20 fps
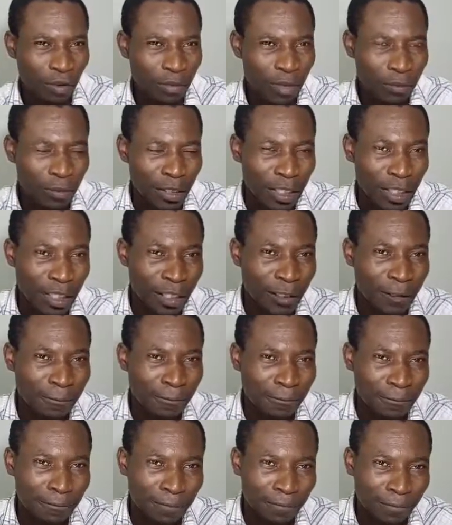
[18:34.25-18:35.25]
beginning
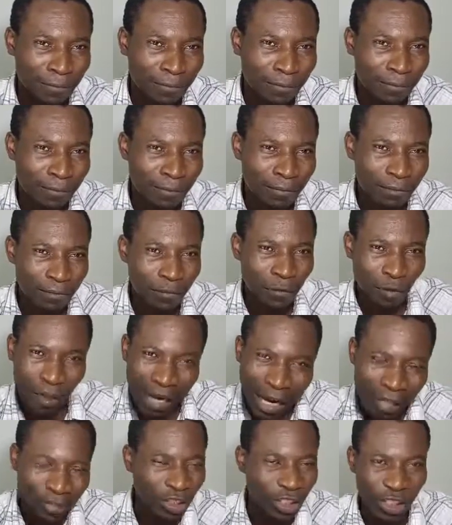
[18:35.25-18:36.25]

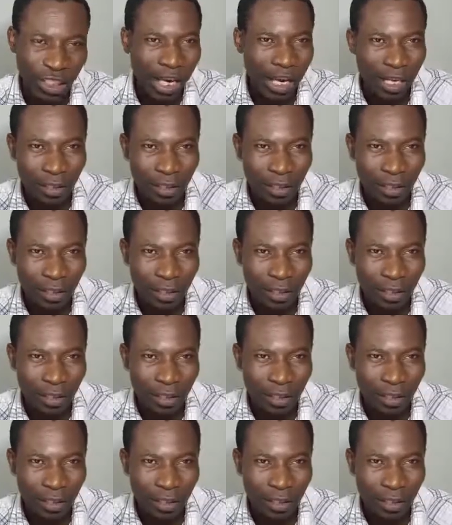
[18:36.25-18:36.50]
as a child,